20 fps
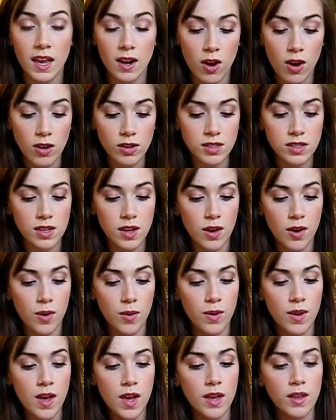and
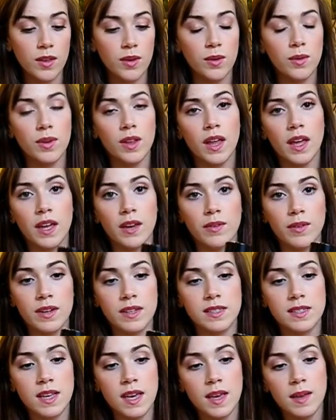also the Ole
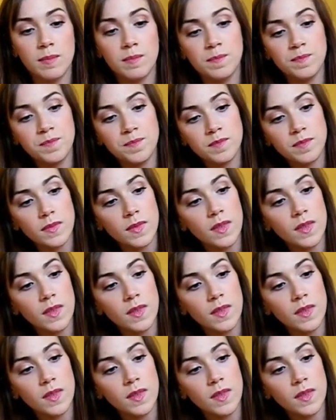Henricksen